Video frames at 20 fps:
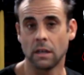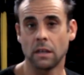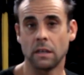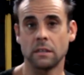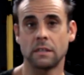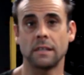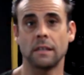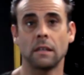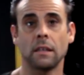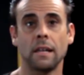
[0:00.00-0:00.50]

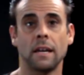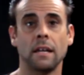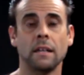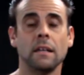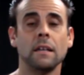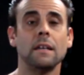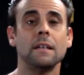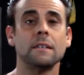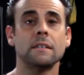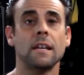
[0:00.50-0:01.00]
Until
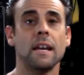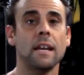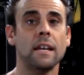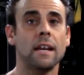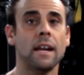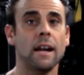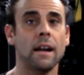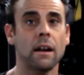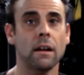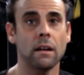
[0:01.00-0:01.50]
then, take
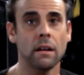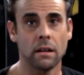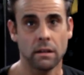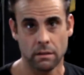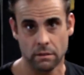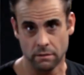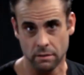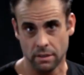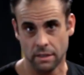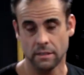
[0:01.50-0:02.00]
care
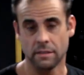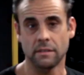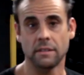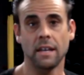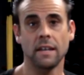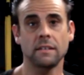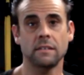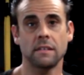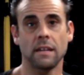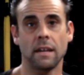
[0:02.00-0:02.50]
and
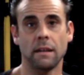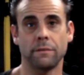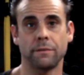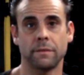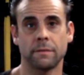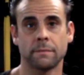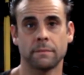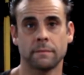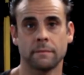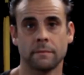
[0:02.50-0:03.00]
stay
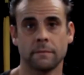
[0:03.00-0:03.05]
safe.